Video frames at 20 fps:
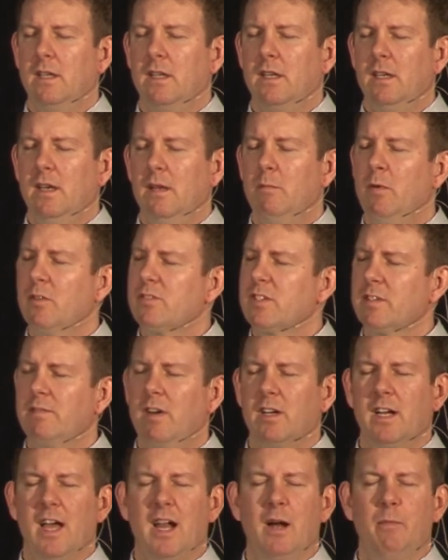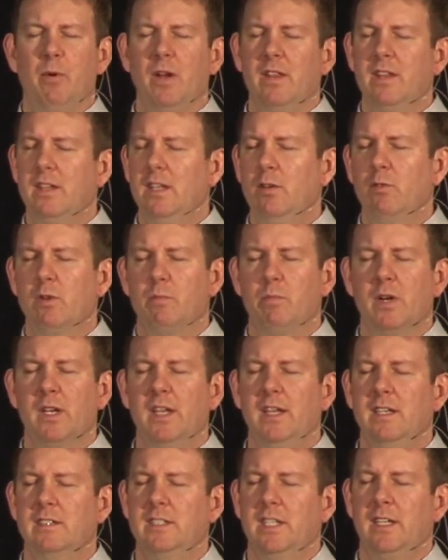And most of all, God, I pray that you would bring
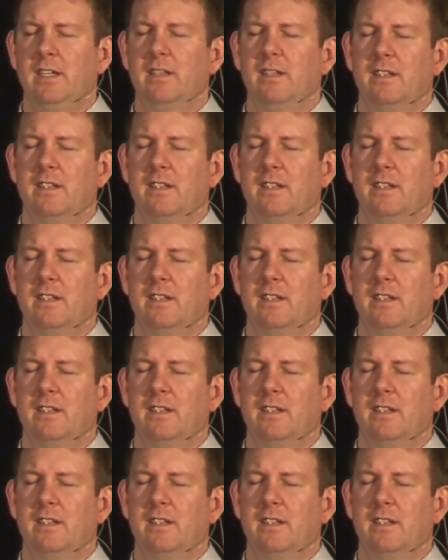healing.